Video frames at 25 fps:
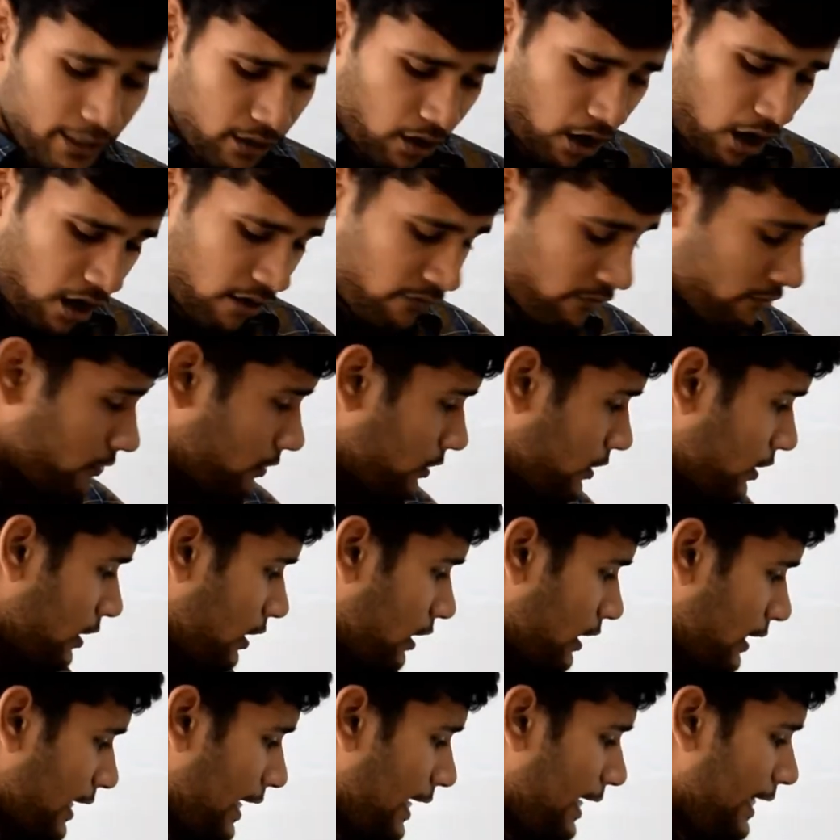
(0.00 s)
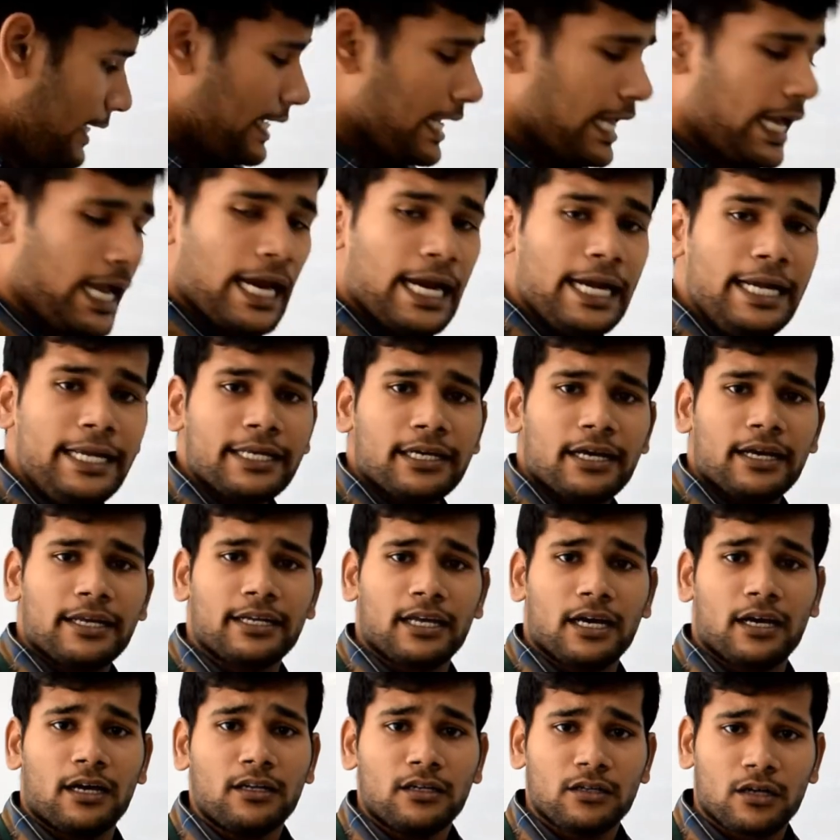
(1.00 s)
of getting 8 in
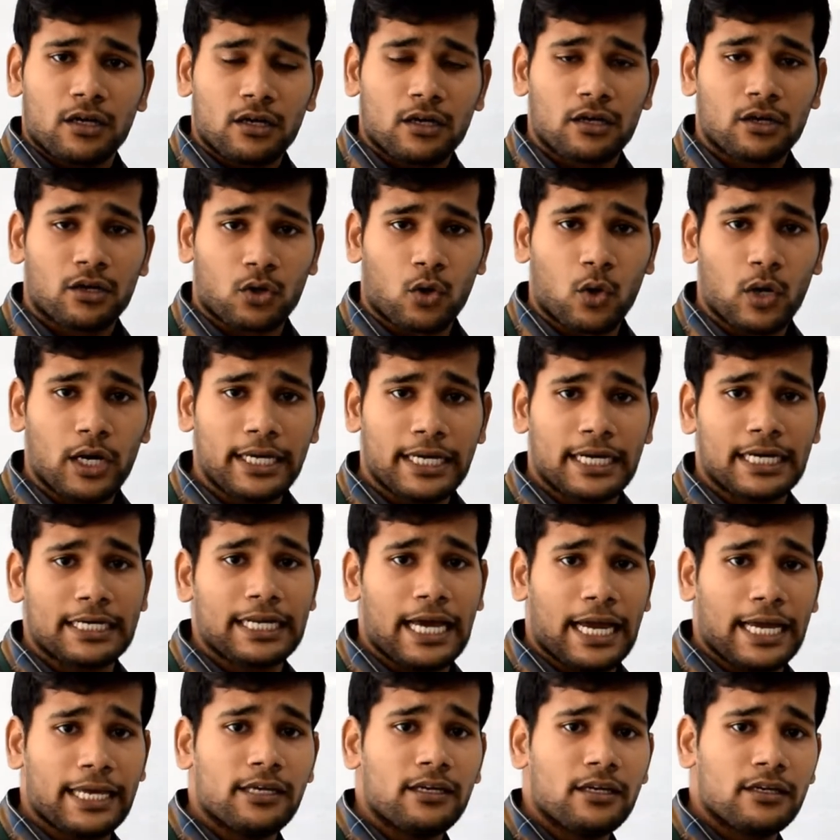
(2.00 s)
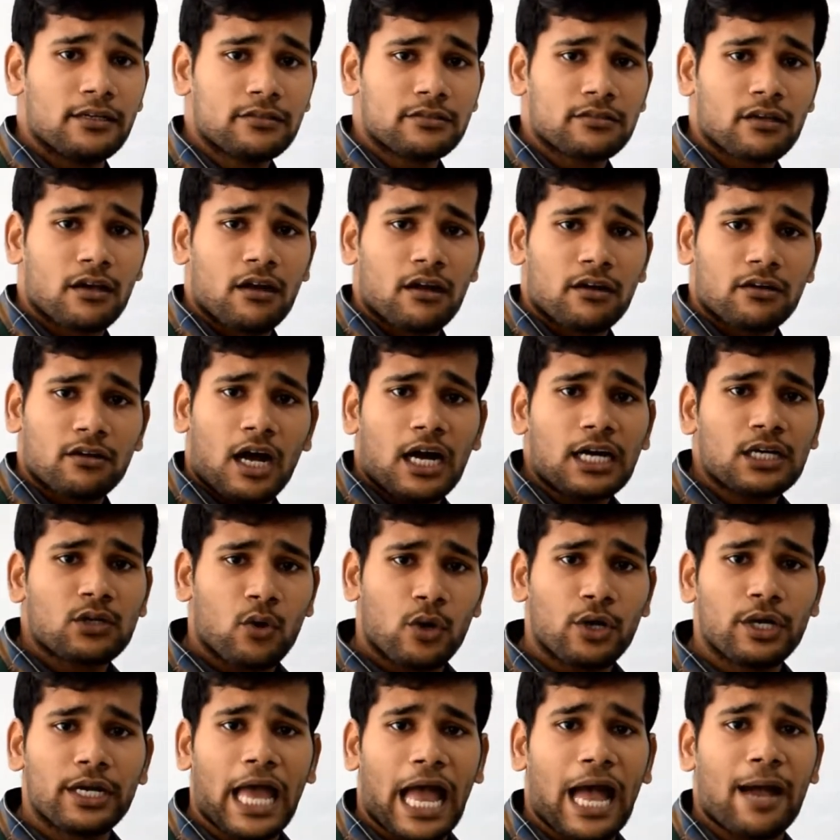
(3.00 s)
a rolling a die is not
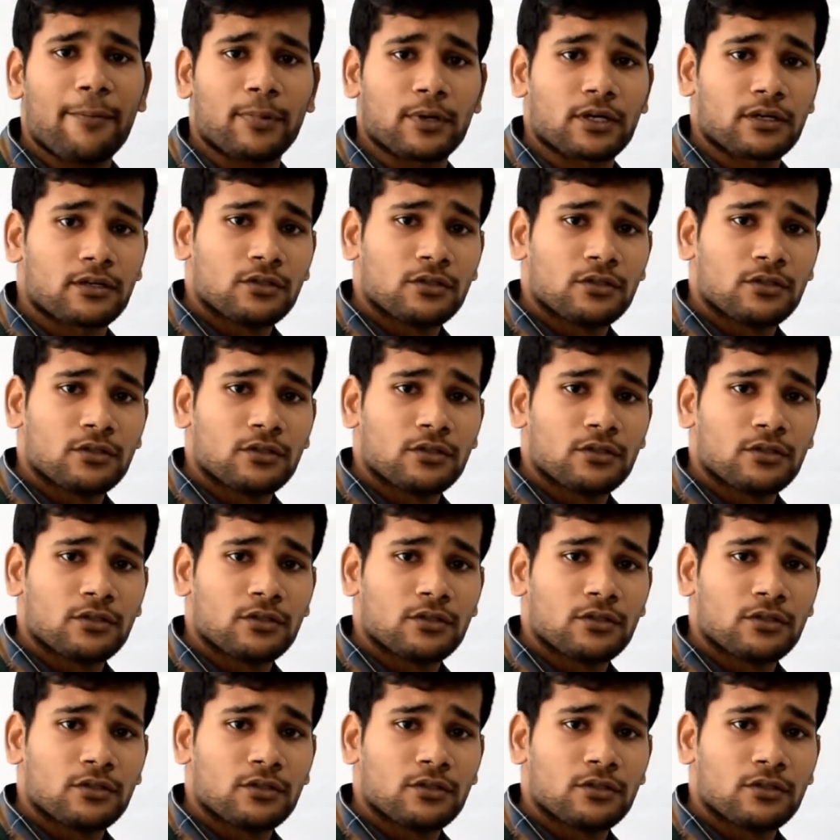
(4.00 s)
going to happen.